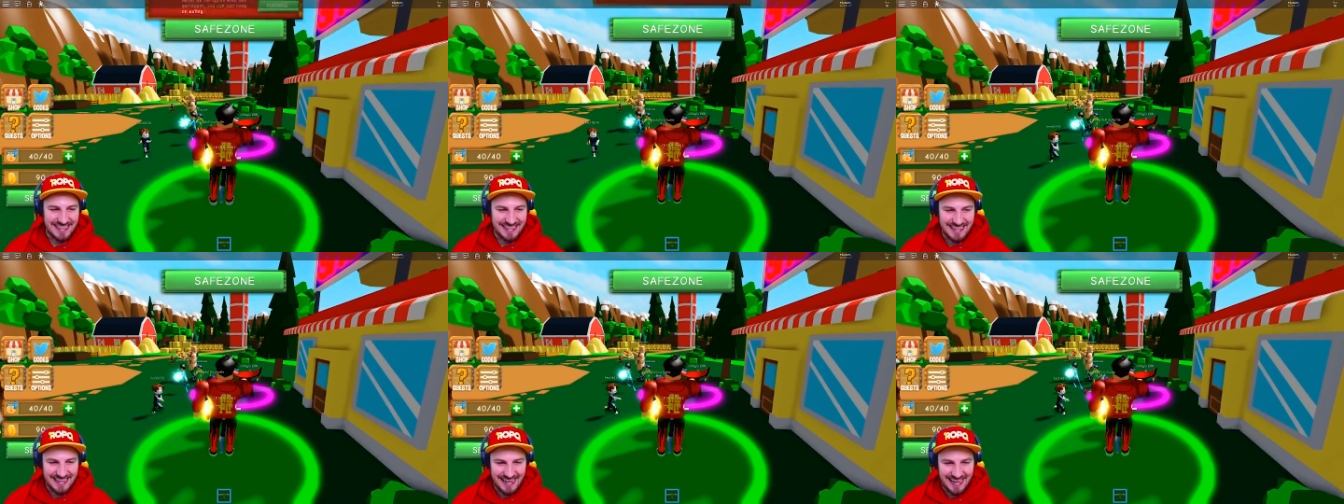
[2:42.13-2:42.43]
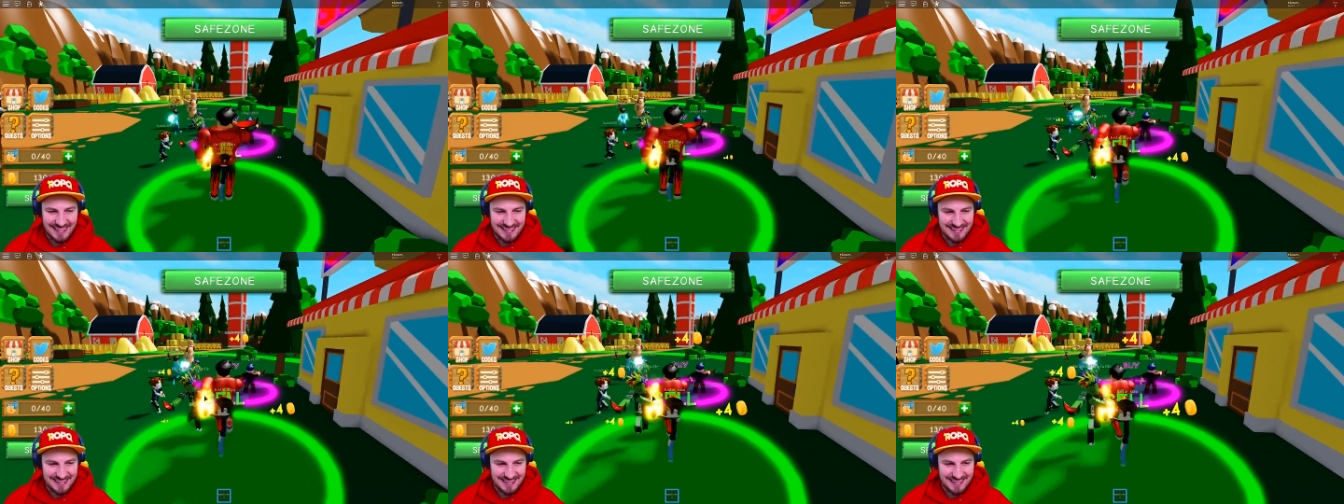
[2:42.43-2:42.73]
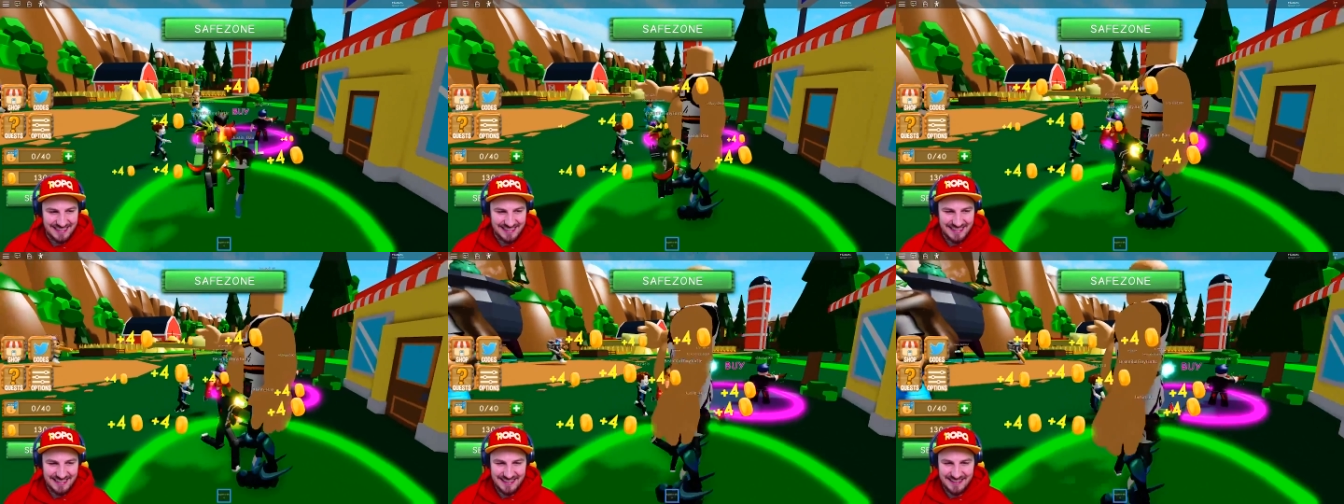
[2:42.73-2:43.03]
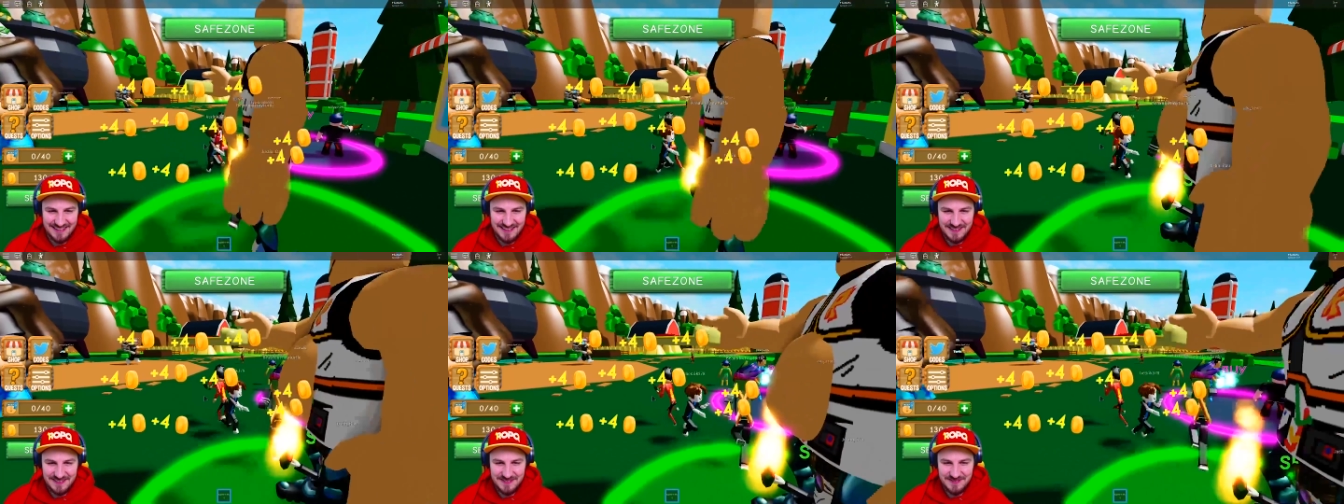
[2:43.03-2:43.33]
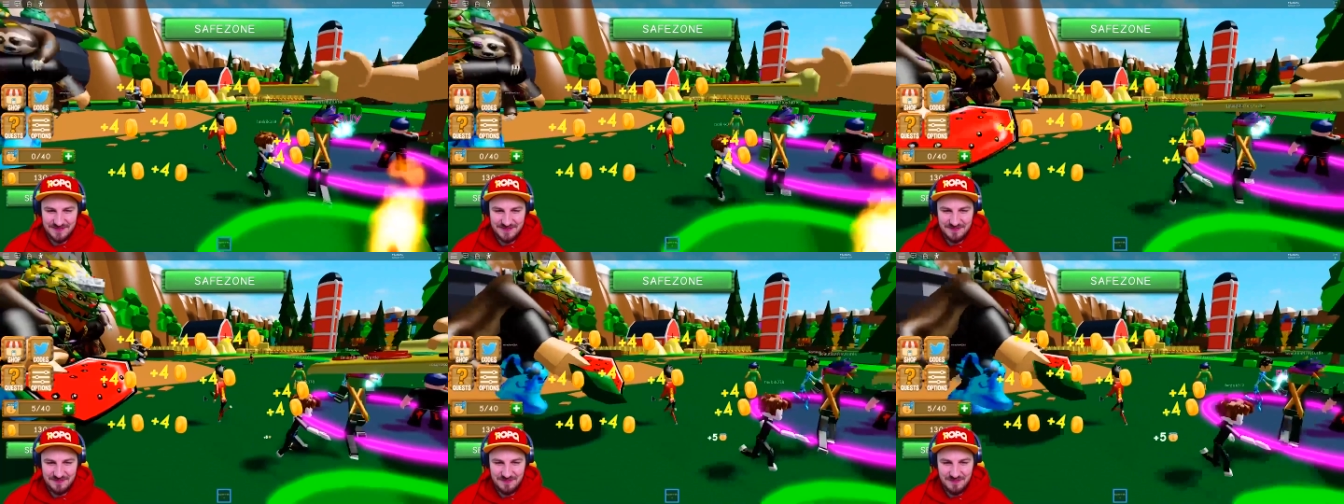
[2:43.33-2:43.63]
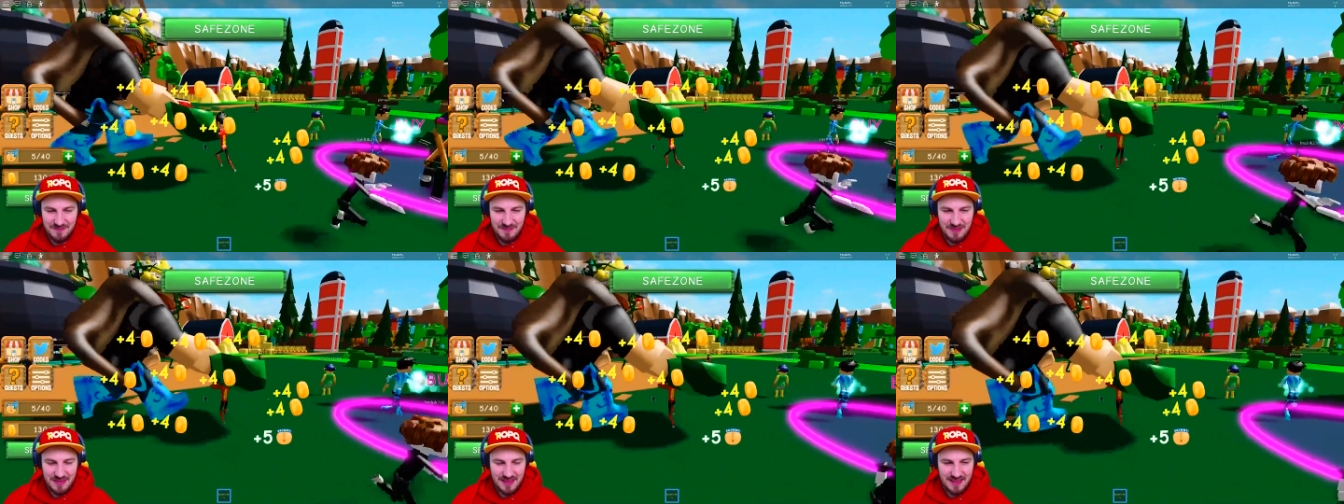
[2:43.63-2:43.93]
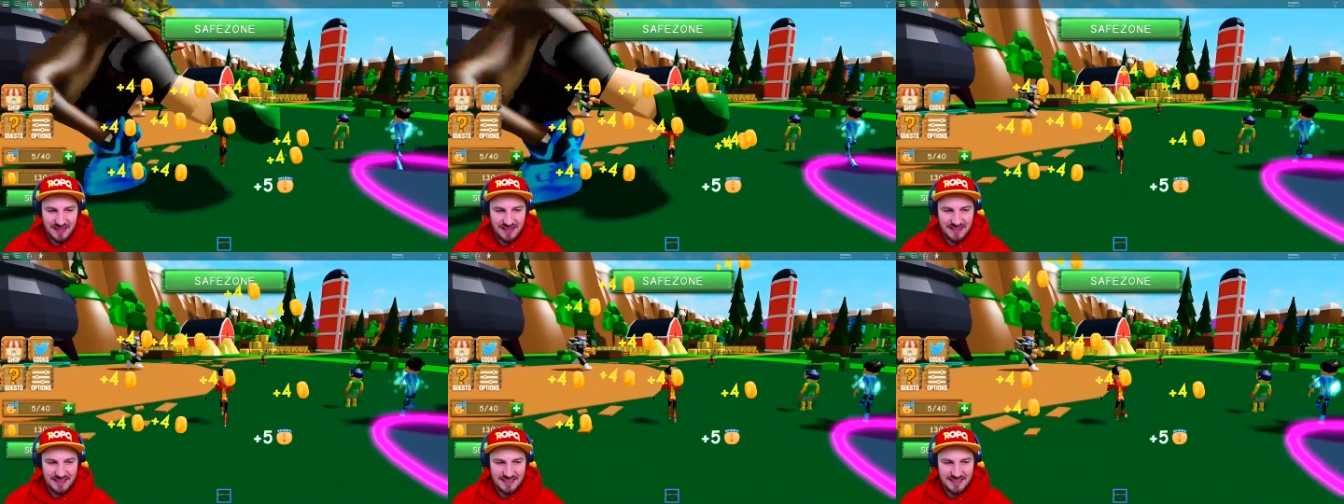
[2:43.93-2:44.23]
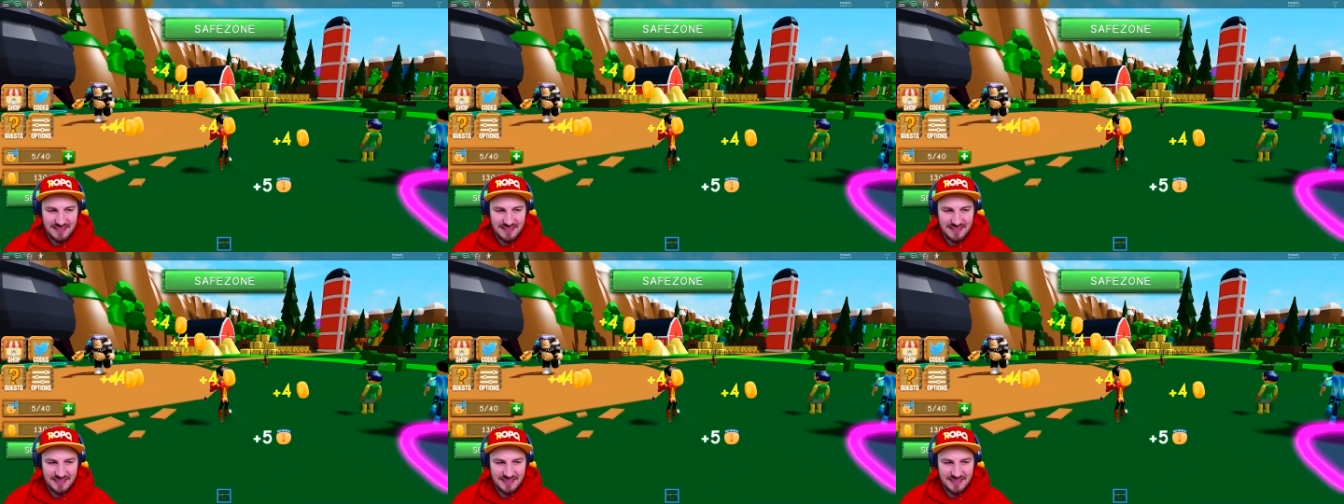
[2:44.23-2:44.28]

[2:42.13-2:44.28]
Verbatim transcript: Wait, did you upgrade capacity? Did you